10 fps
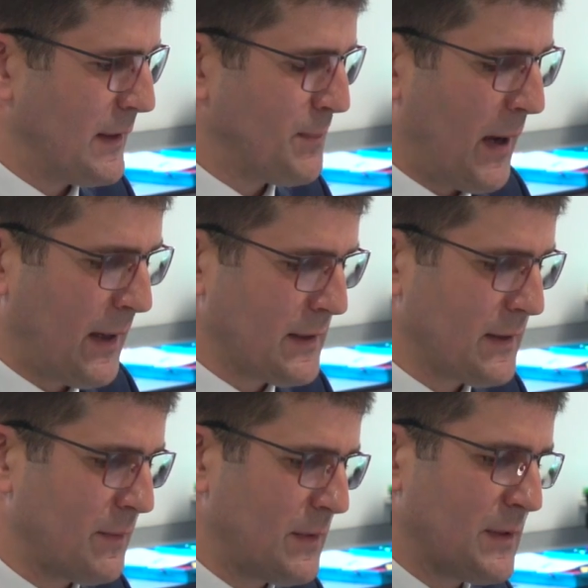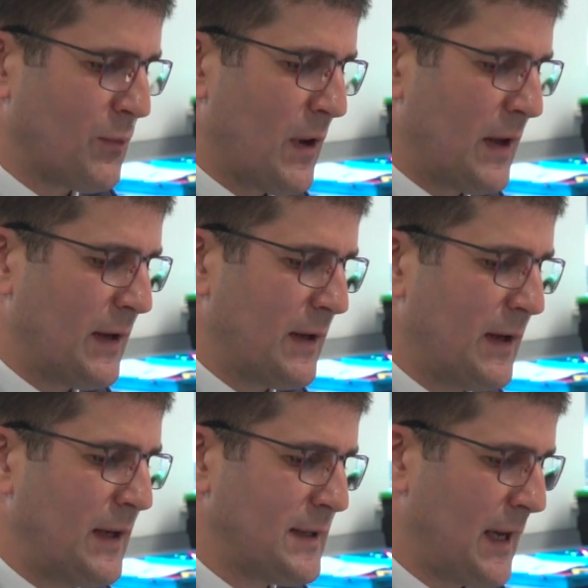these bags, just for
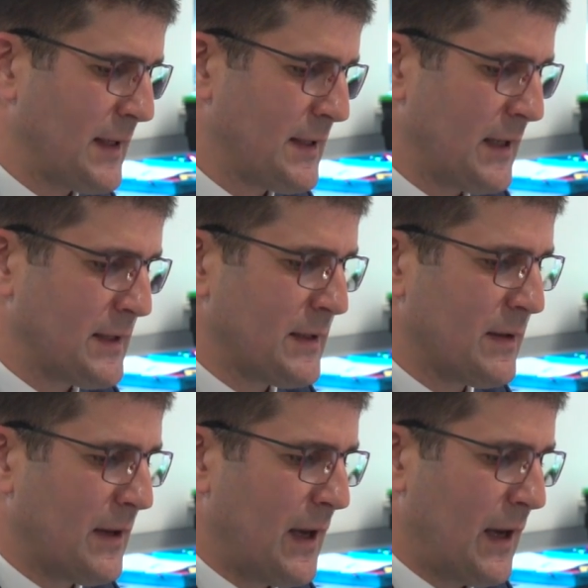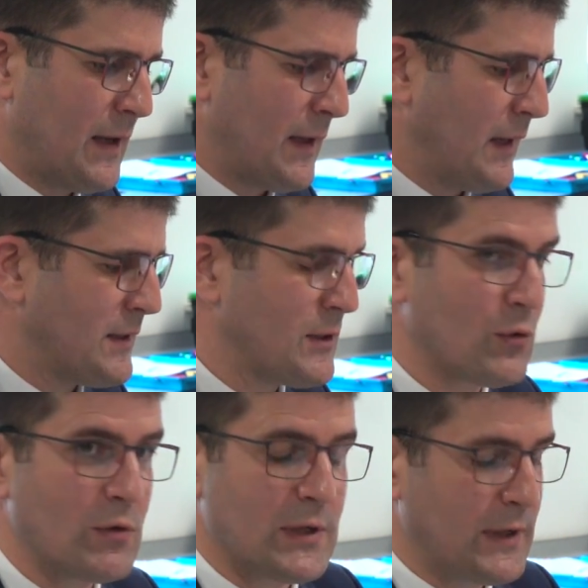easy access and easy
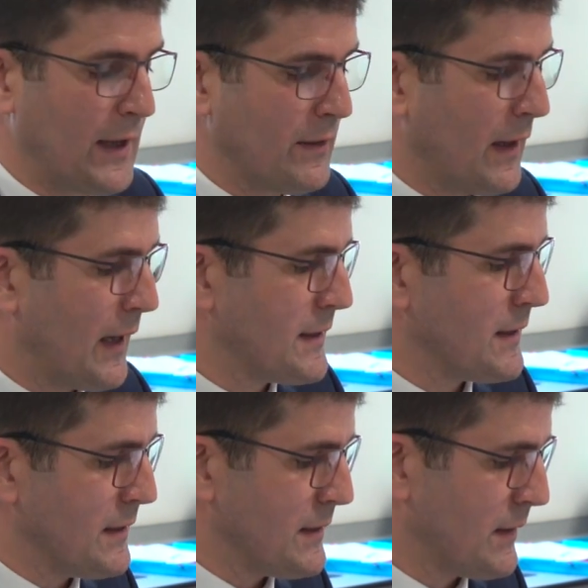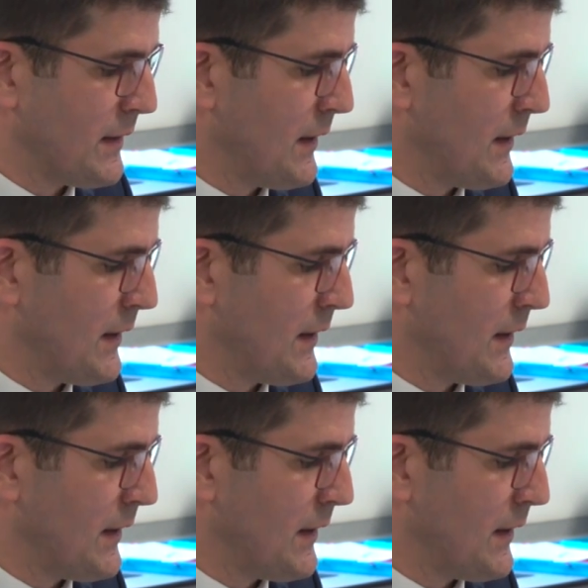storage at the end of the lessons.